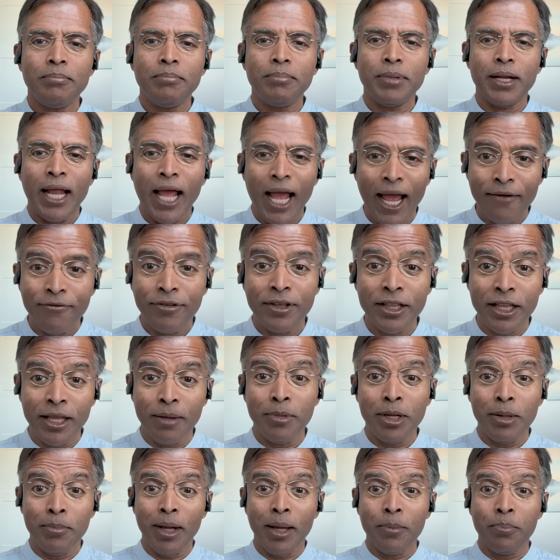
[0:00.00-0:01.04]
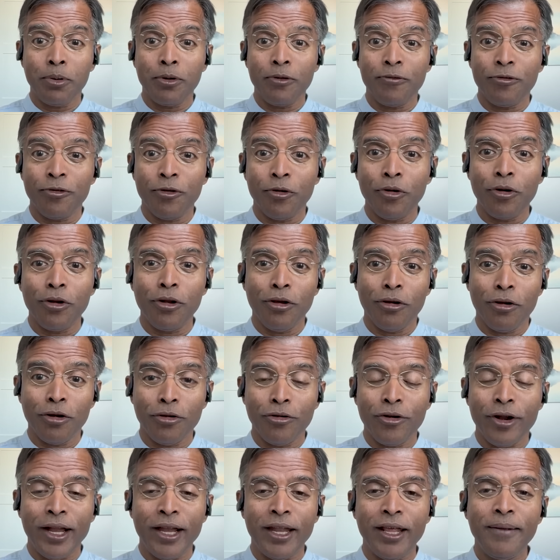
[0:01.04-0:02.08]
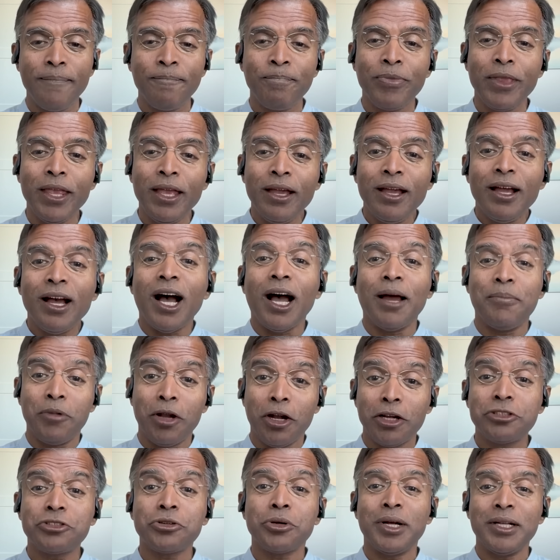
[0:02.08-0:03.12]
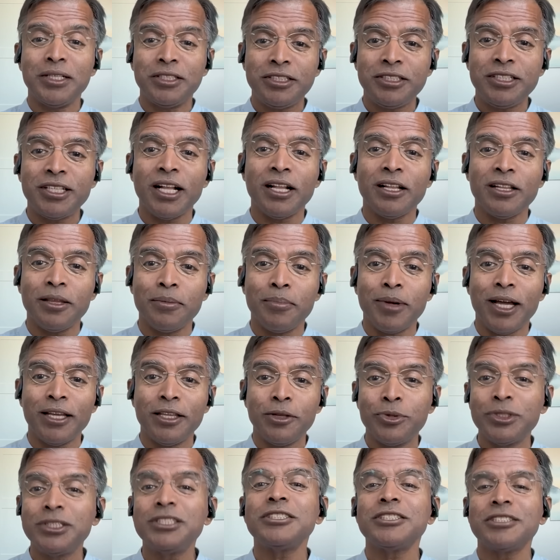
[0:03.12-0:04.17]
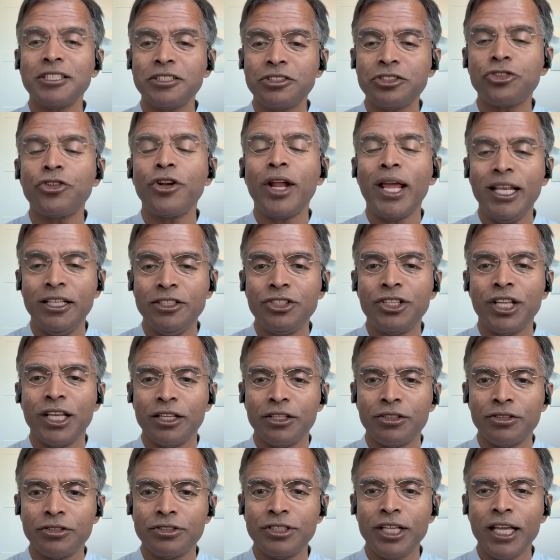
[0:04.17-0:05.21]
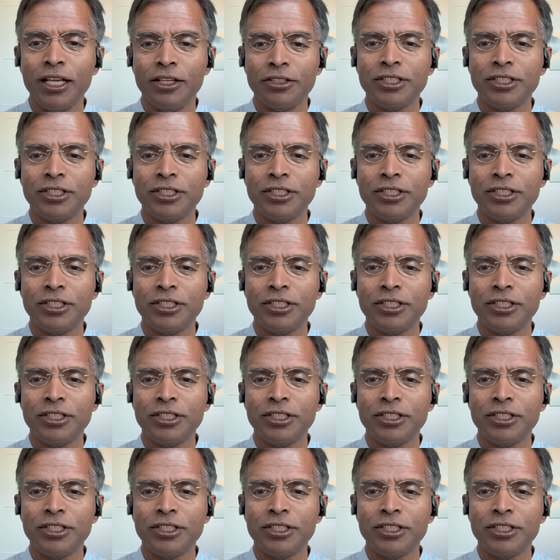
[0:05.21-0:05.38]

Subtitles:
But having them in my portfolio already, I'm not sure I'd sell them either, which is a strange thing to say.